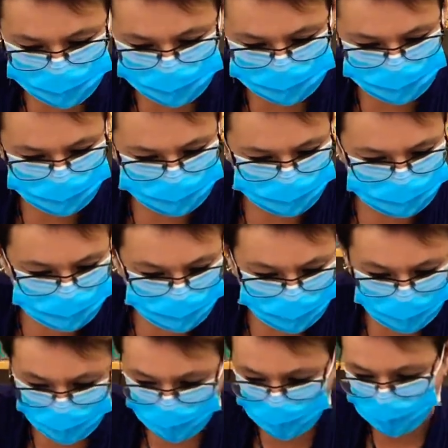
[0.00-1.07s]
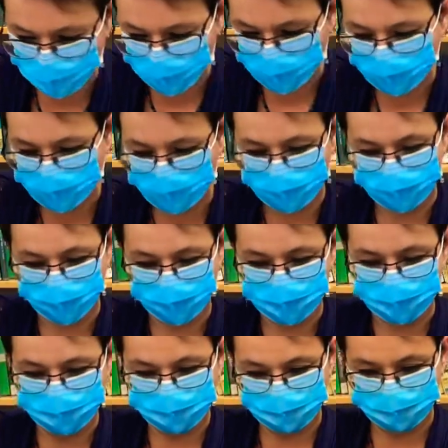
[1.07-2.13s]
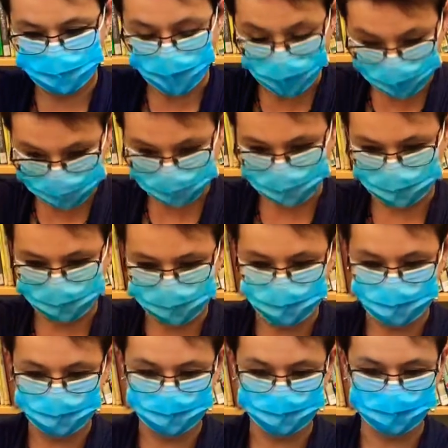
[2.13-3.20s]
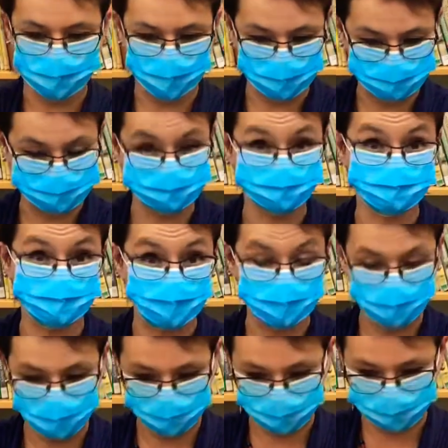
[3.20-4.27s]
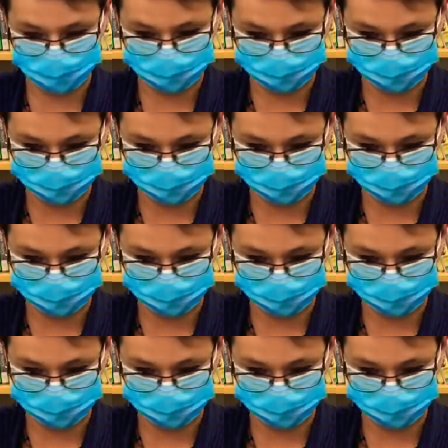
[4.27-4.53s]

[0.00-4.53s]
is at the top and the bottom lines of my heart.